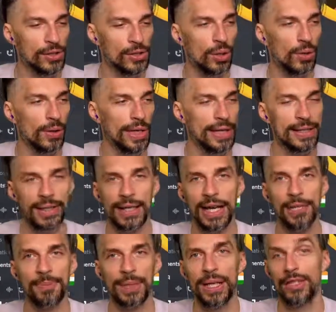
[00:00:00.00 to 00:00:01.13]
So that's a
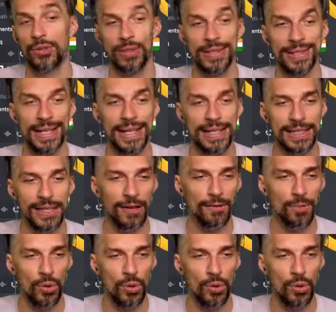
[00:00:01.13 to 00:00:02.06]
nice place to discuss stuff.